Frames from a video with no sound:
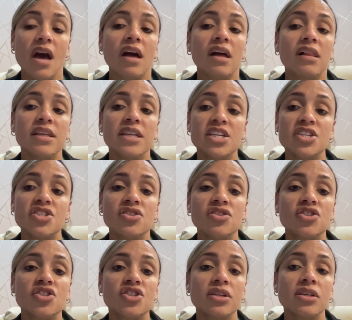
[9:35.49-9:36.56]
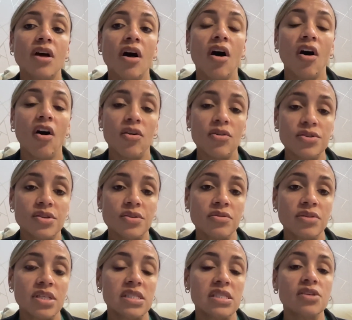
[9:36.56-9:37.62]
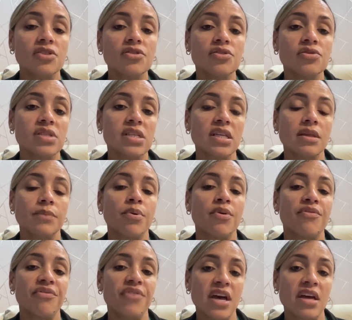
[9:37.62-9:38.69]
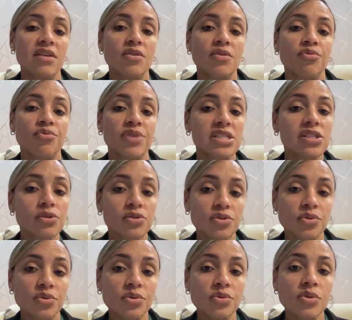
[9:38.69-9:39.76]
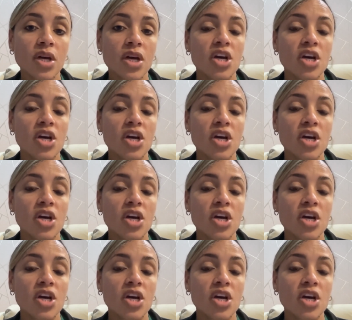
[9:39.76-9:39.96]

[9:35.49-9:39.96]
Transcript: Clinicians should also consider using the Prevent Risk tool